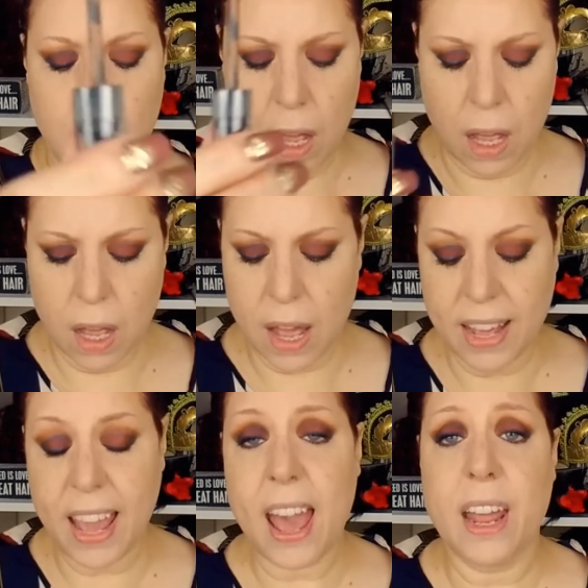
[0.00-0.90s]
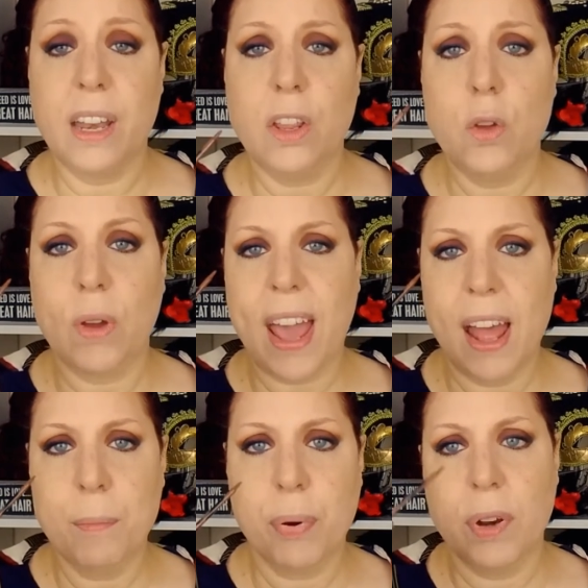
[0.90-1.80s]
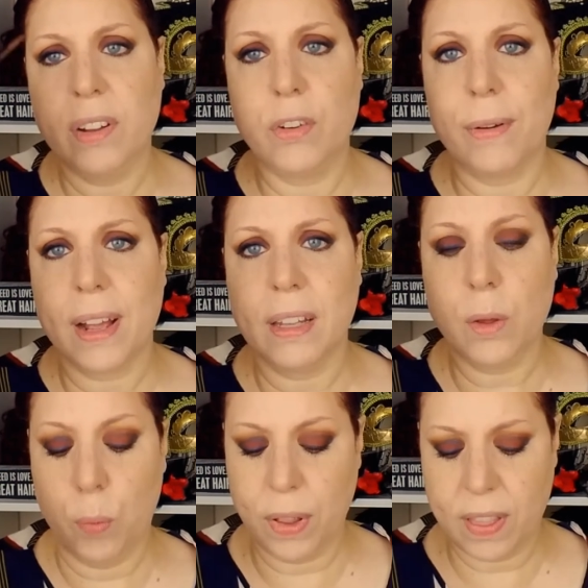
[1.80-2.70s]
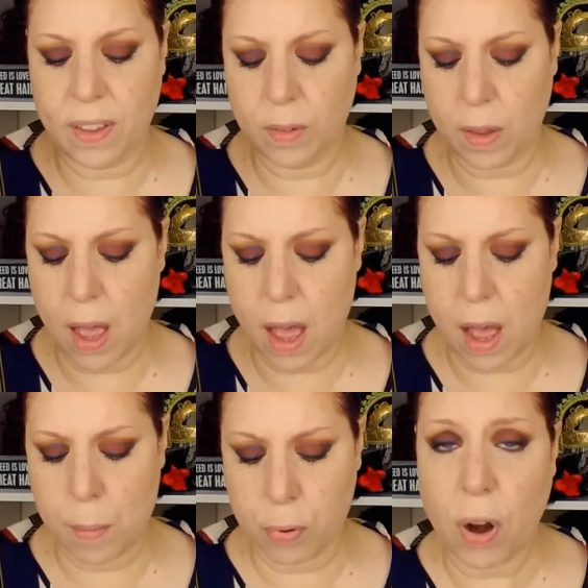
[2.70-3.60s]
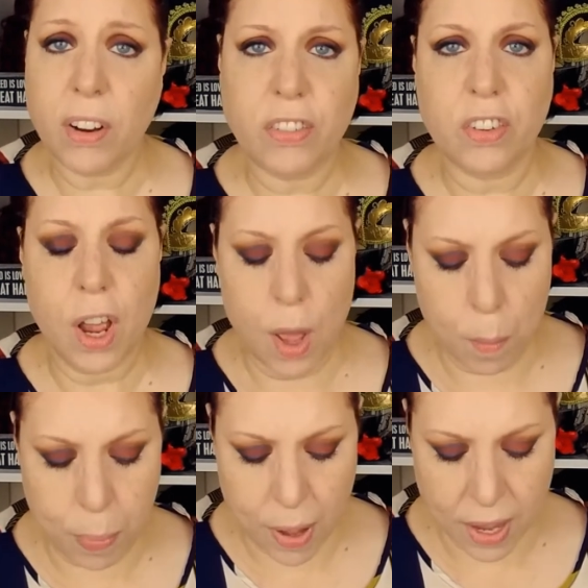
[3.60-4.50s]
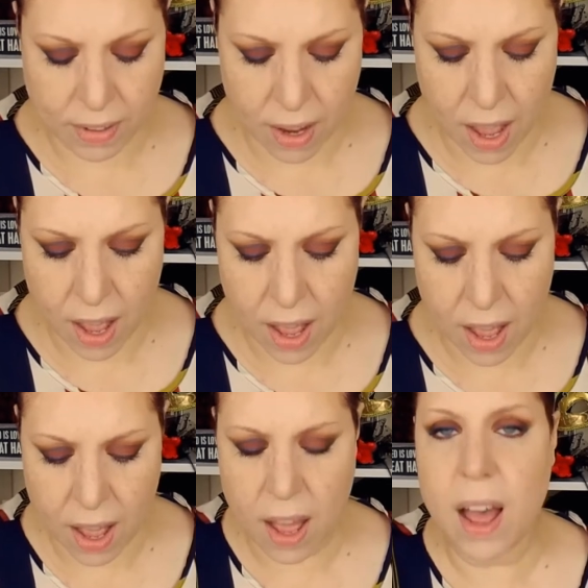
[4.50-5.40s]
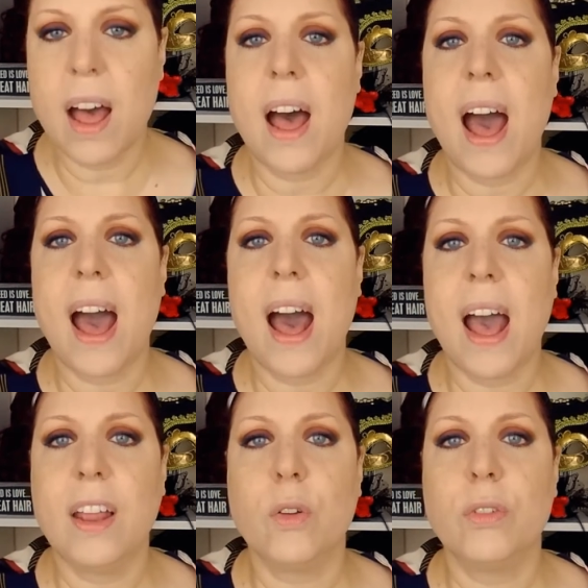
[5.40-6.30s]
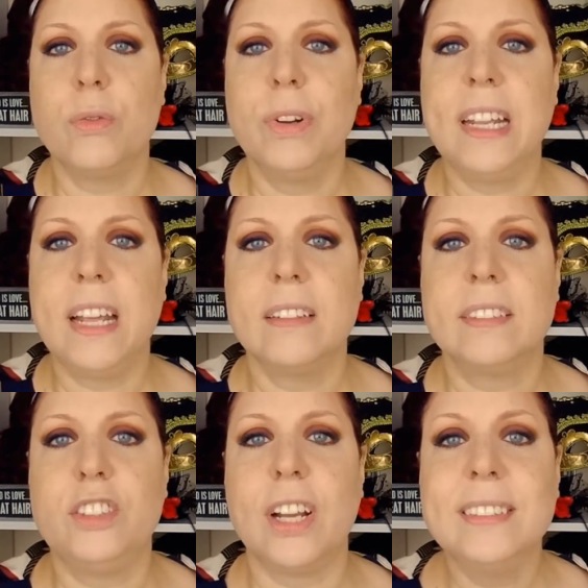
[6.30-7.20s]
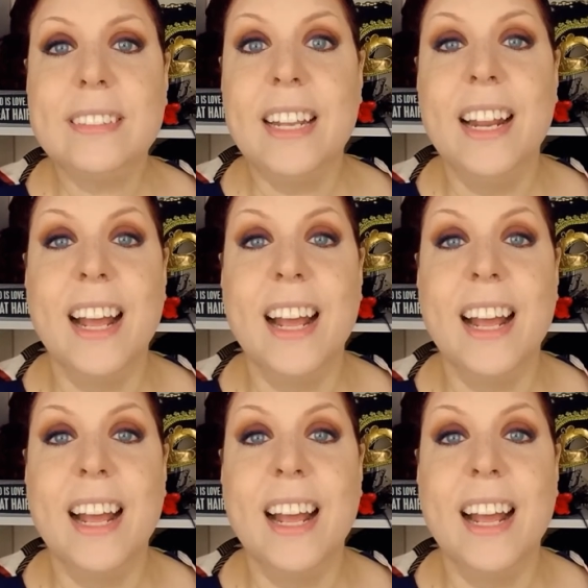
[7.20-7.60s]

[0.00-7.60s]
Again, you can put it directly with this brush, but I don't really suggest it.